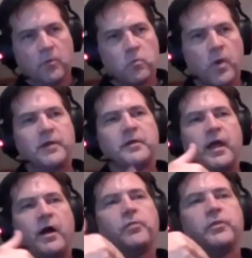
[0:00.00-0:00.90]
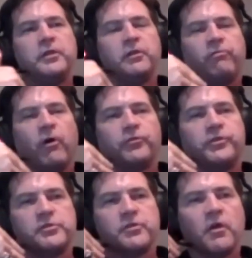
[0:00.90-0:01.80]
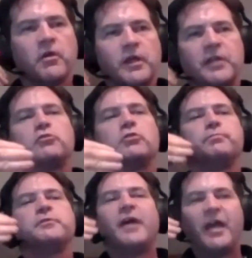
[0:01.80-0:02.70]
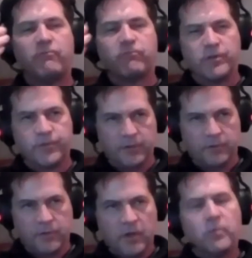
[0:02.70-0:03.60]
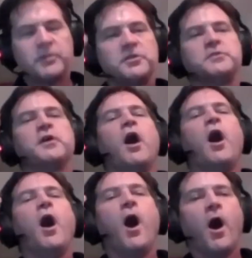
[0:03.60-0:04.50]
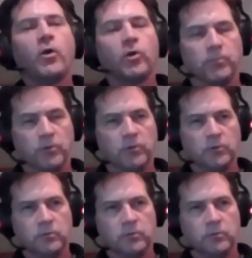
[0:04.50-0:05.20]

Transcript: Right now, the default is encrypt everything, which is Horrible.